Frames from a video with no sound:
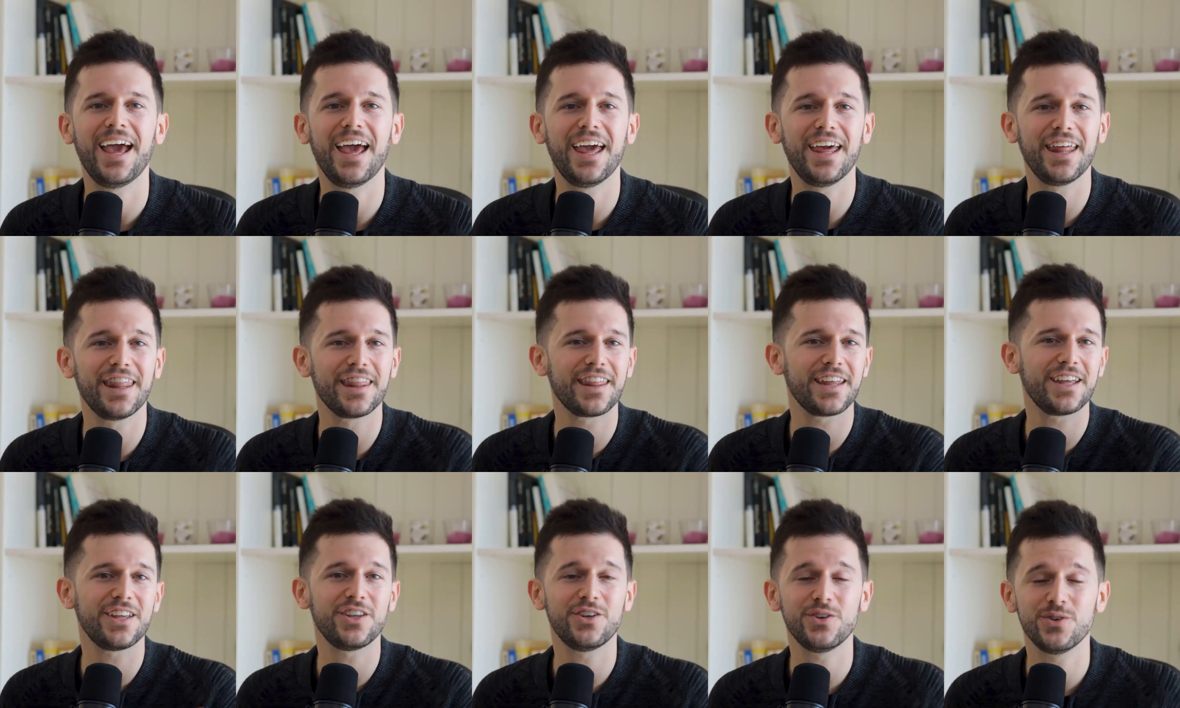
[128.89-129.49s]

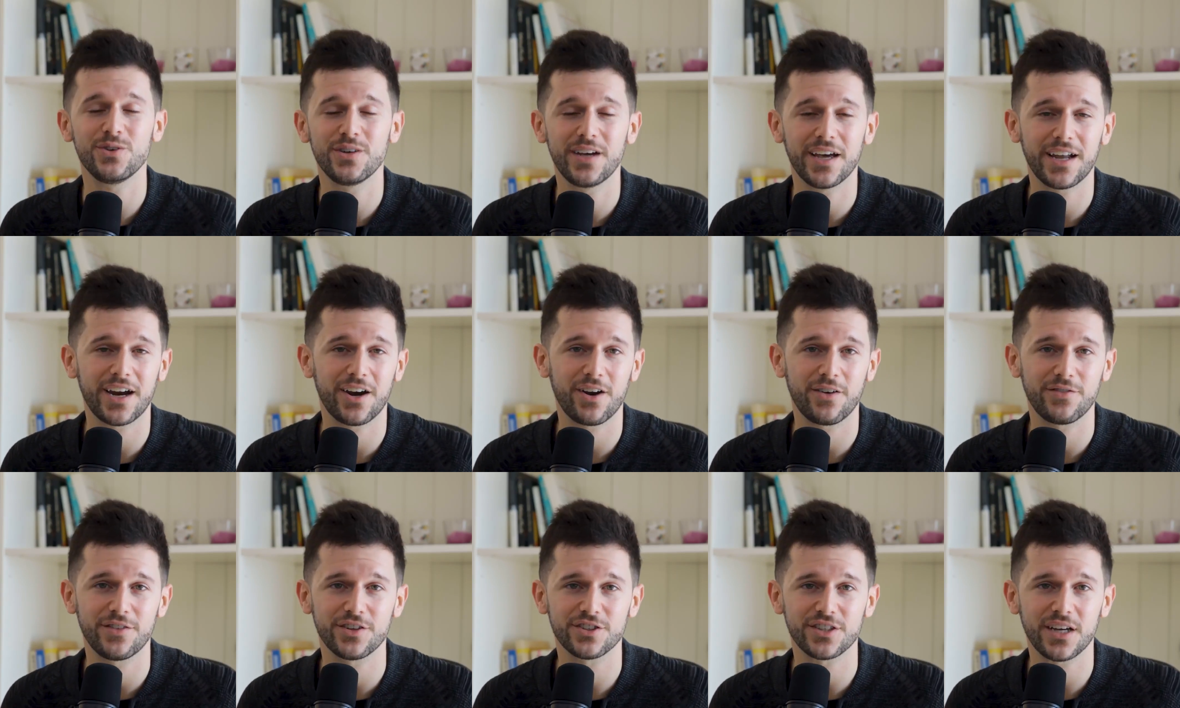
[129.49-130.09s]
and then you get
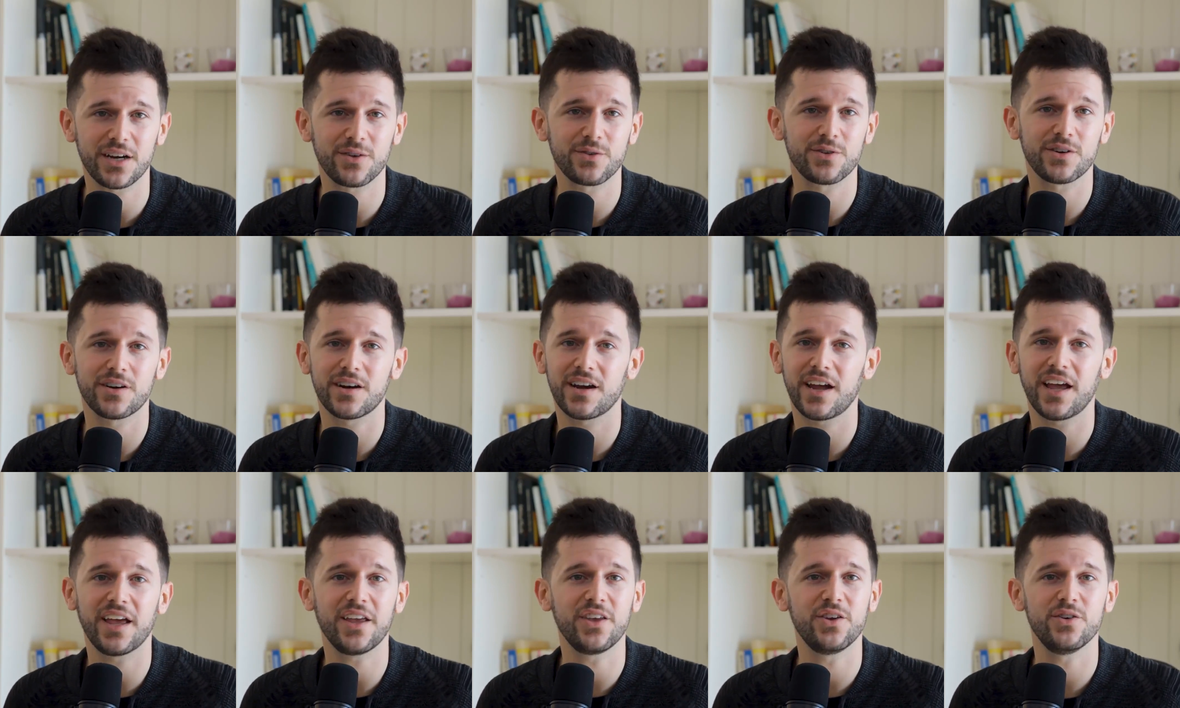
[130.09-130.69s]
out of the shower
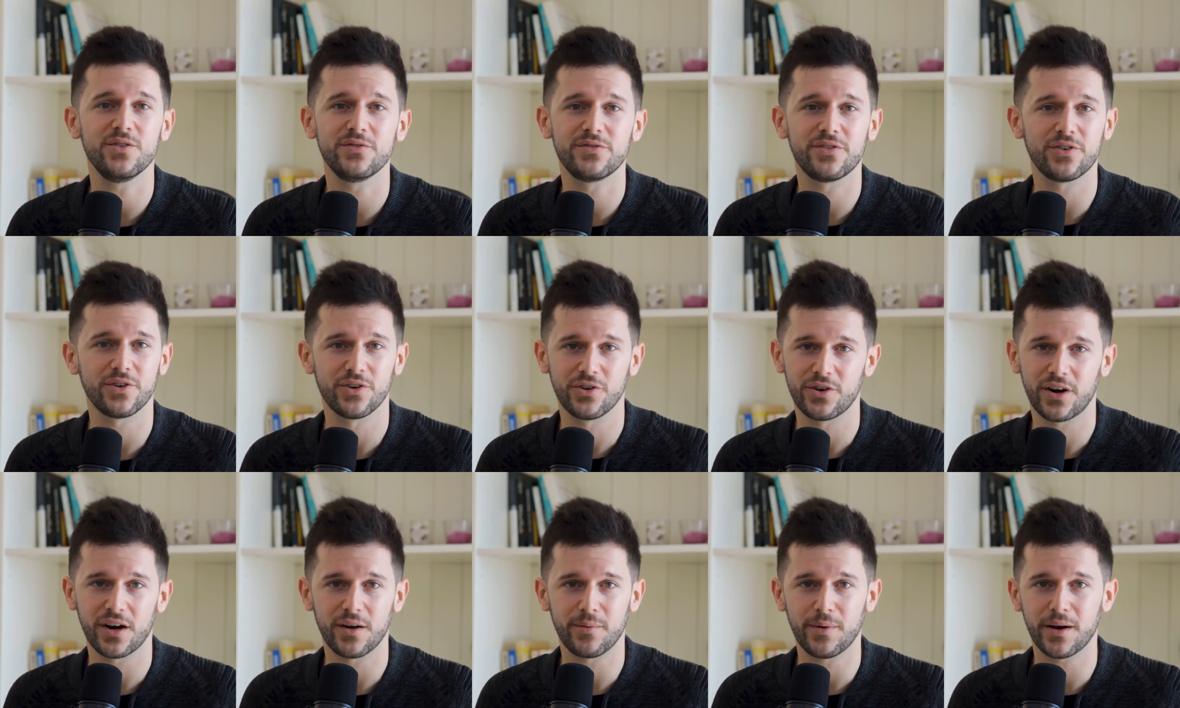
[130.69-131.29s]
and you
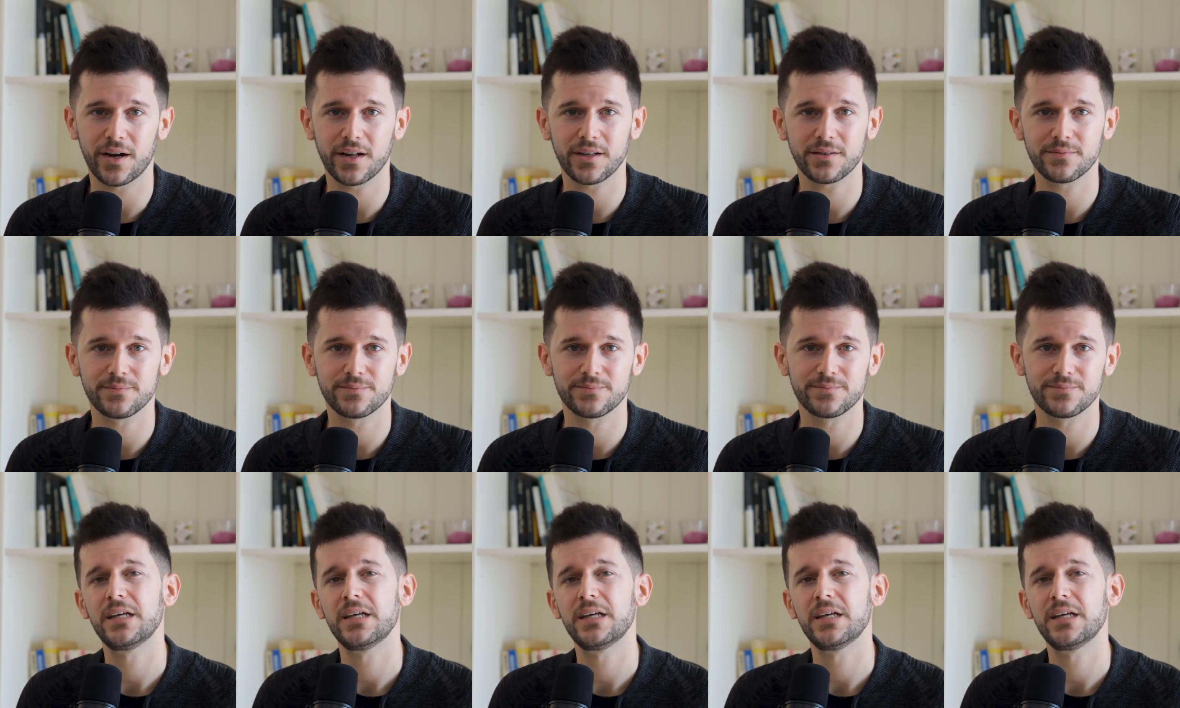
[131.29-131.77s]
forgot about it.